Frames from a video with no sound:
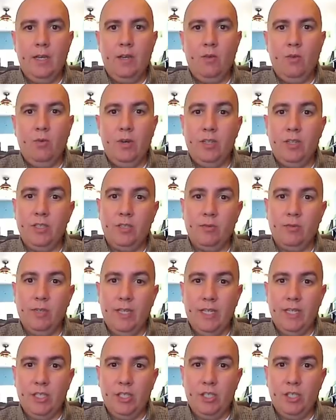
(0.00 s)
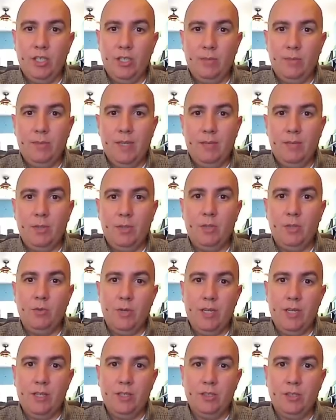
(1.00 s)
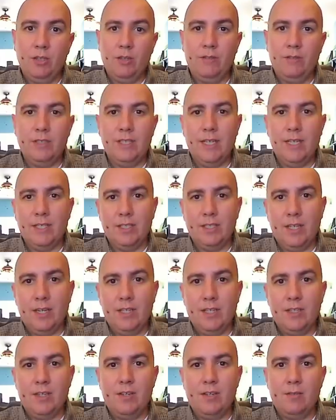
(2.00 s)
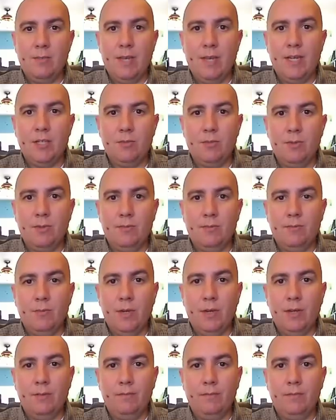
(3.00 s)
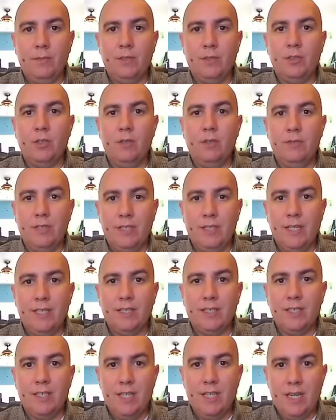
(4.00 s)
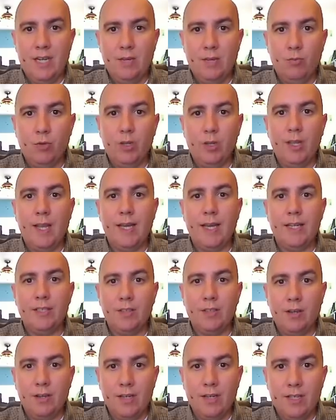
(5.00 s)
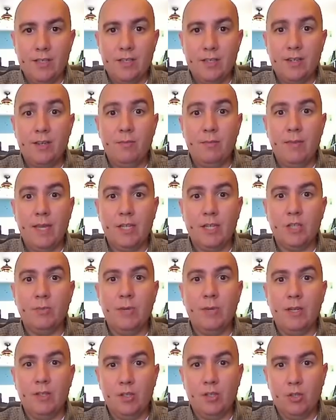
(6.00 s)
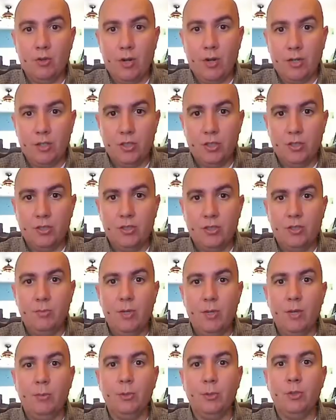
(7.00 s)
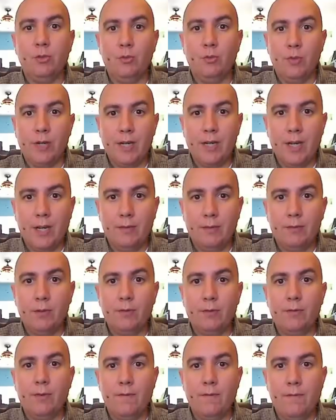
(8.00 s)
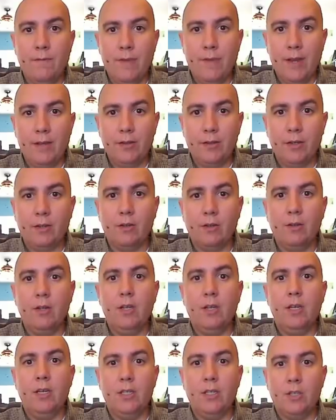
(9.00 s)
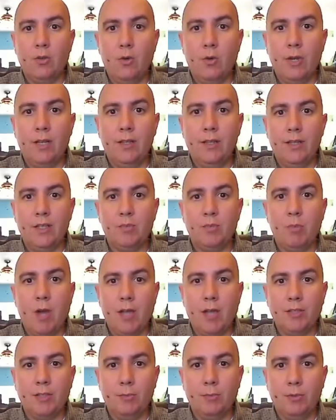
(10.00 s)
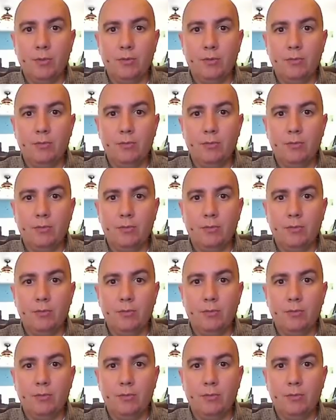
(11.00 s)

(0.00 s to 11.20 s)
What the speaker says: What is the relationship then between the service desk and incident management? Well, the service desk team relies on incident management instructions to be able to recover from failure as quickly as possible.